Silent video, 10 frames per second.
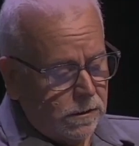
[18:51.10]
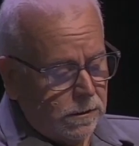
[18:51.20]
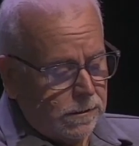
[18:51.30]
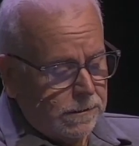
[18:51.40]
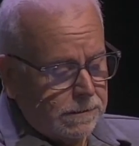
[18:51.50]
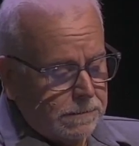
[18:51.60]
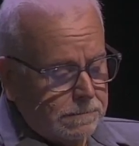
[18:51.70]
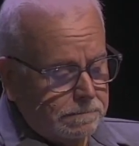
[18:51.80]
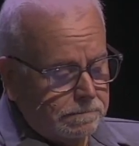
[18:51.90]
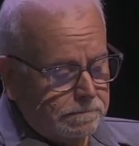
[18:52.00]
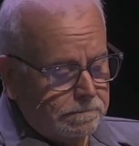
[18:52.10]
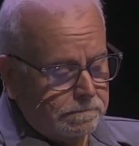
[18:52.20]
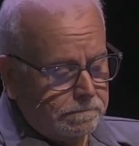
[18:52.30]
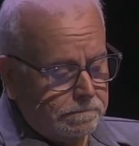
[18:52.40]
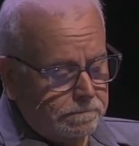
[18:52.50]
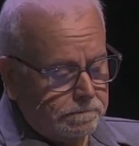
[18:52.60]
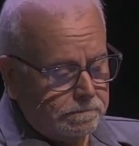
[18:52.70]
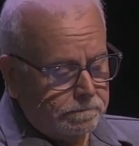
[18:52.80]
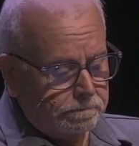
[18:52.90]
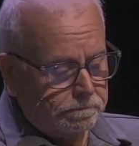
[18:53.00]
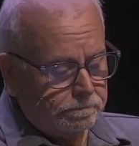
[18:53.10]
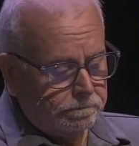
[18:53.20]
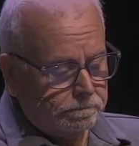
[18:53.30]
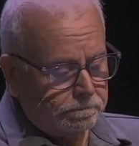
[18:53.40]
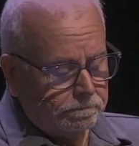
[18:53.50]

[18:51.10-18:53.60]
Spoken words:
[no speech]